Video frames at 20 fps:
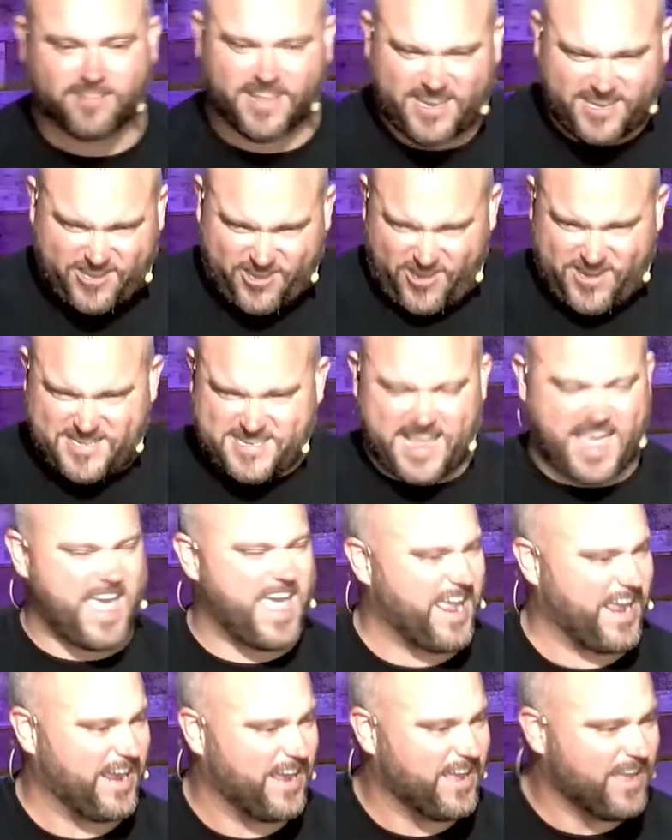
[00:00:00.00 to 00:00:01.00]
You're like, good
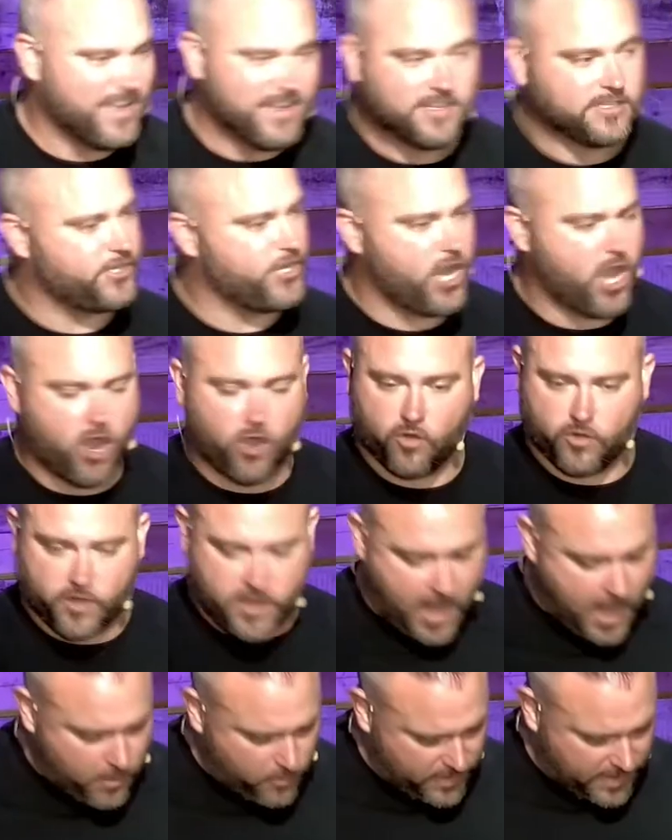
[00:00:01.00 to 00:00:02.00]
day. No,
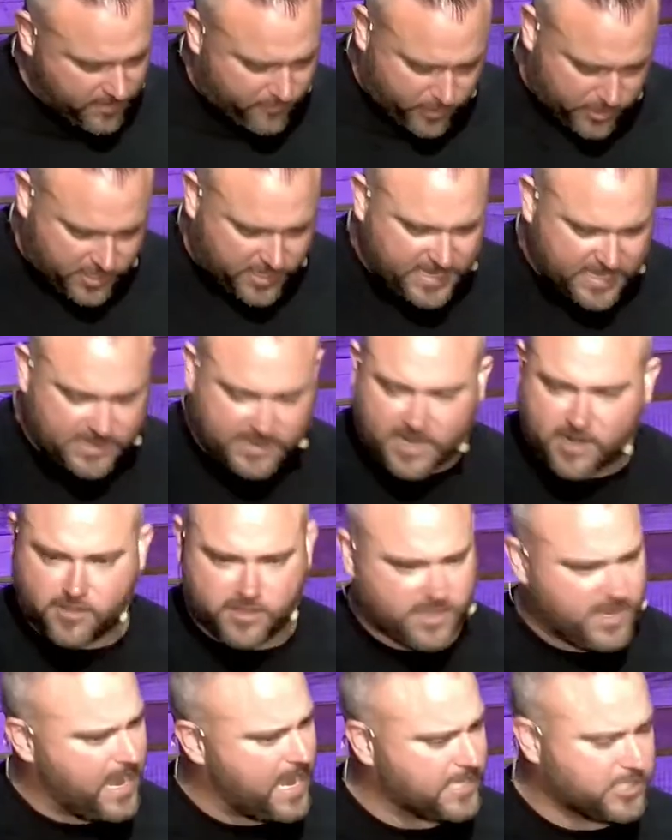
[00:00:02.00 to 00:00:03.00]
not whenever you get there
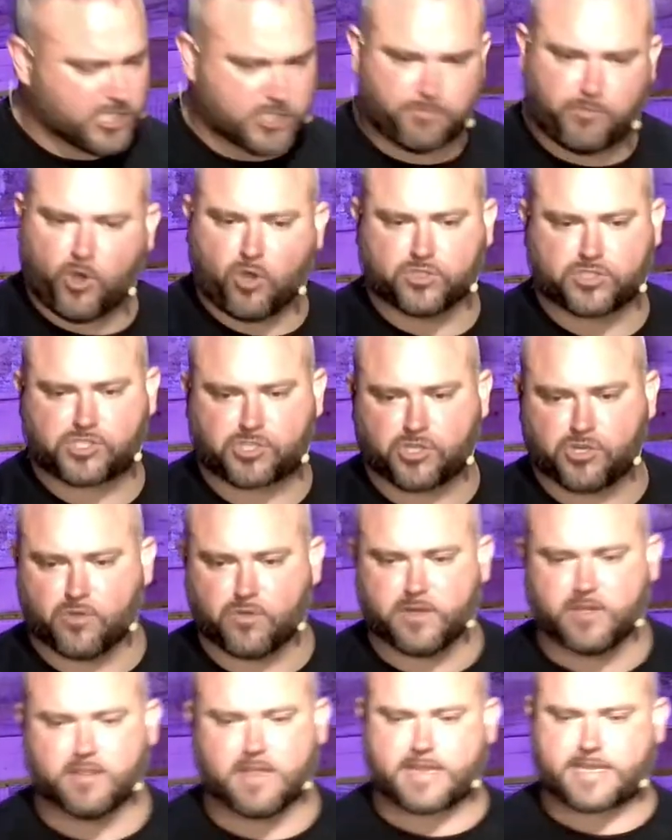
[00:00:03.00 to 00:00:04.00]
and the guy just bolts
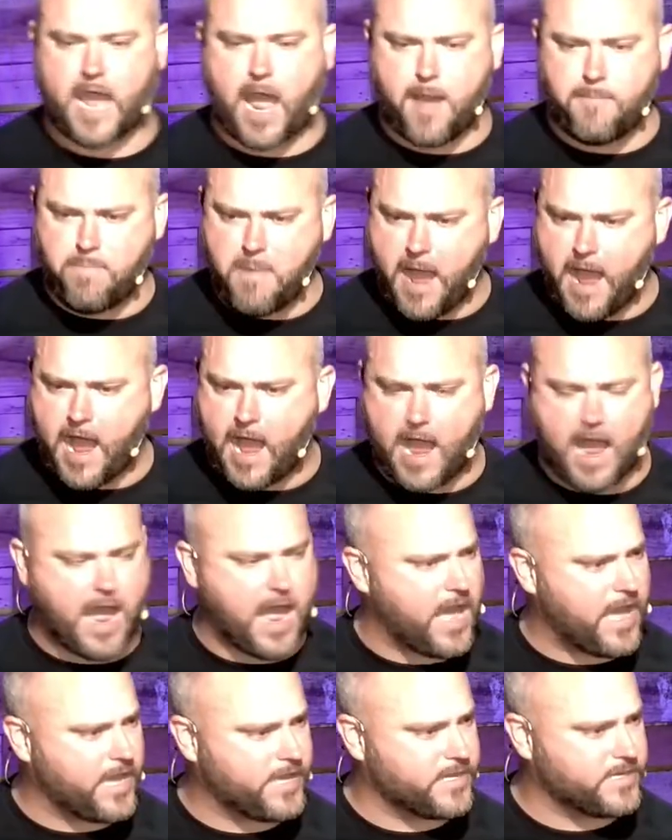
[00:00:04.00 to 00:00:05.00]
through and you're like, come
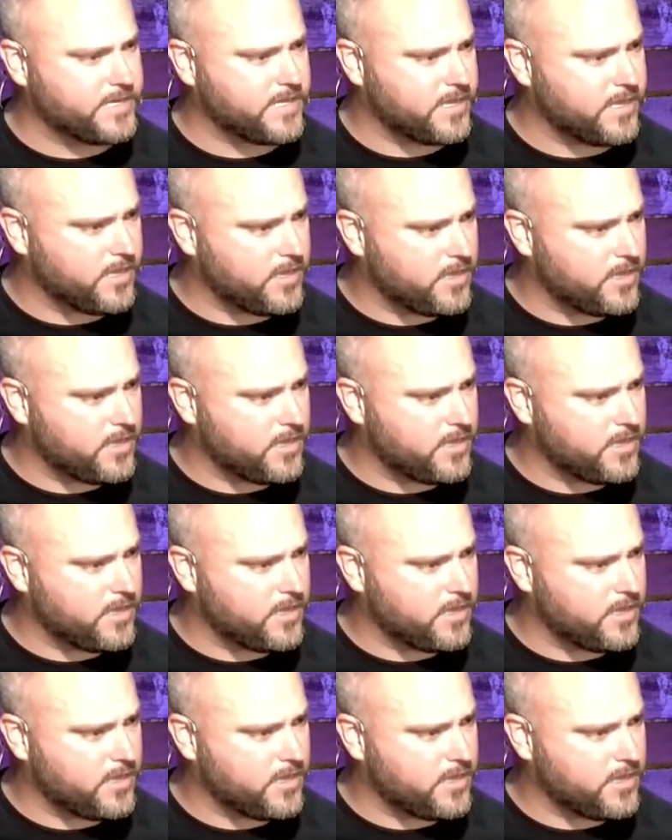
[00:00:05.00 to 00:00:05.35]
on.